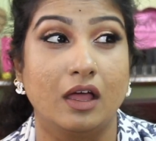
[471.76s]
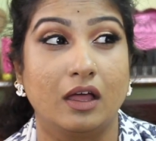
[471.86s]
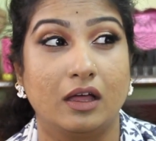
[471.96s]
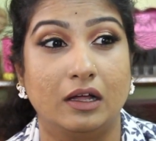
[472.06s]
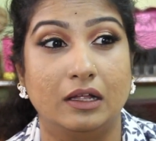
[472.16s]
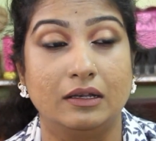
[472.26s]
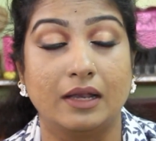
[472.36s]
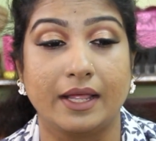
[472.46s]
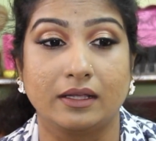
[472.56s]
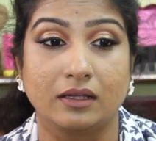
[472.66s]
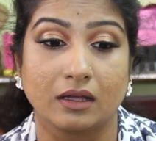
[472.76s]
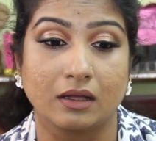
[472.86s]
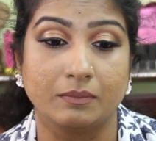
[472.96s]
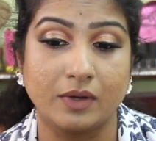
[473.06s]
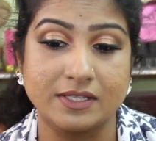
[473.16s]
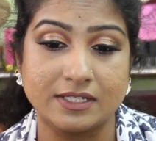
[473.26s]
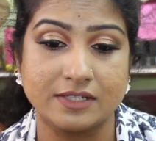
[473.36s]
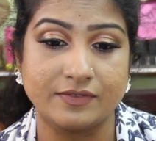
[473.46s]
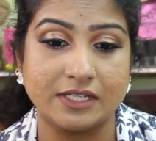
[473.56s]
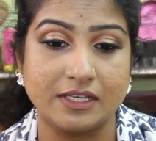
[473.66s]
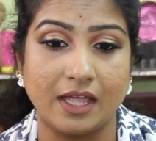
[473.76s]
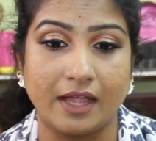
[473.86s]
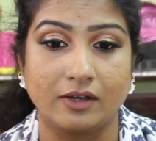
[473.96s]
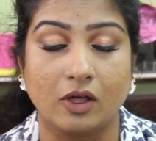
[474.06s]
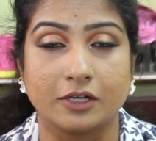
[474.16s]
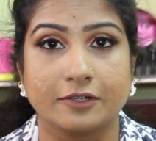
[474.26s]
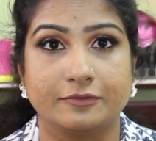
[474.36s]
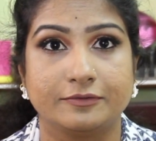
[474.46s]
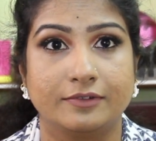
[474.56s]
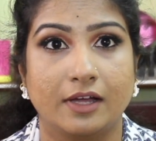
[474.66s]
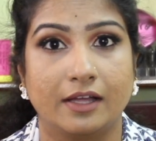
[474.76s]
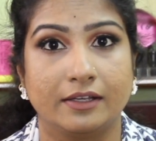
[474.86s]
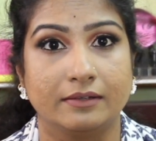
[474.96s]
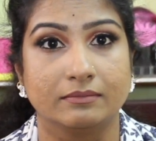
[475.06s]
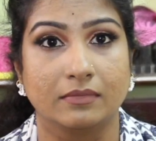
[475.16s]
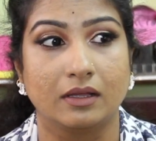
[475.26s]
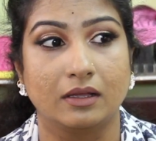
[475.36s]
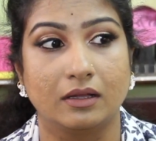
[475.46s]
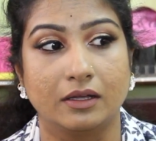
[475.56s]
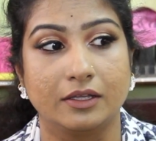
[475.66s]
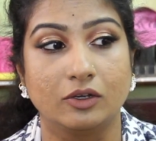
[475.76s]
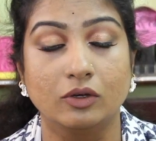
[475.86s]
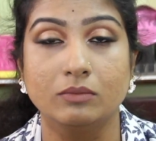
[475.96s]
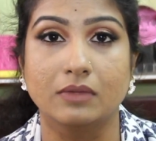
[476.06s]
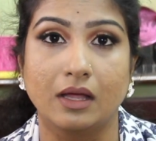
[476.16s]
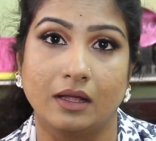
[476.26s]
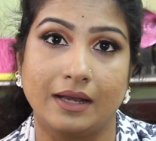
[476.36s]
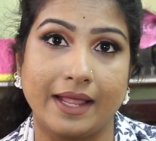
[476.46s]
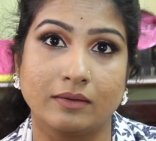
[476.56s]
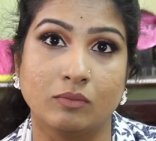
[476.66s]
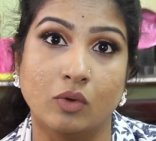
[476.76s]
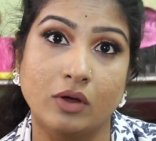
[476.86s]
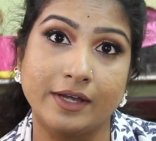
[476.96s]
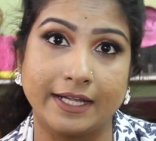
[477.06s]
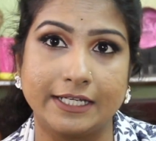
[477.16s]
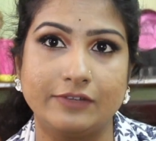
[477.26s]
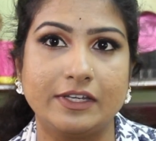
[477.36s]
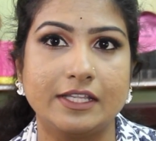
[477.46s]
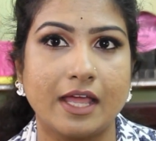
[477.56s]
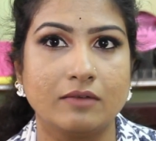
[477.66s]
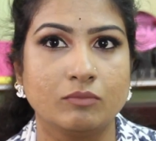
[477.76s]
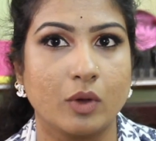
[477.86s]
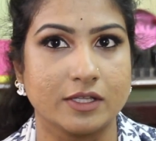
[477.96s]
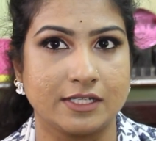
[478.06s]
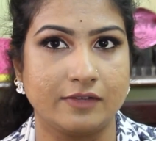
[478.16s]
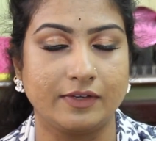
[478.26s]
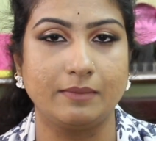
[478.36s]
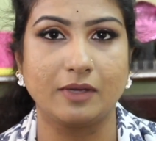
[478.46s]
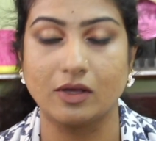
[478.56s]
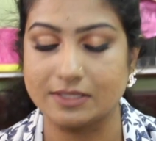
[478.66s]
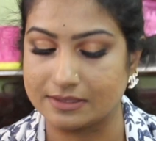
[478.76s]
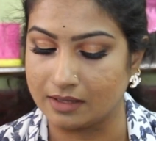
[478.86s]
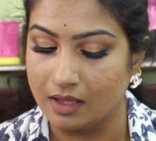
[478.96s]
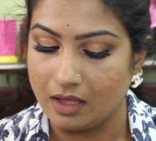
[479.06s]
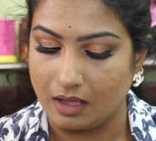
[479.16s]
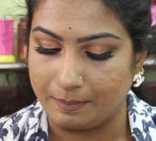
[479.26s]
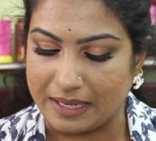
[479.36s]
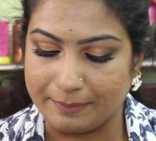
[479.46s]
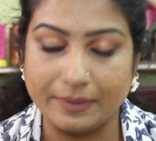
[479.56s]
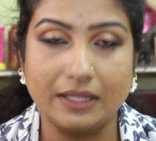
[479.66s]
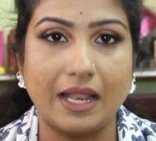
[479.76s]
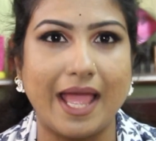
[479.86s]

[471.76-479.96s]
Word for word: uh, like uh, positivity and lot of uh, uh, you know uh, like more negativity than positivity, because people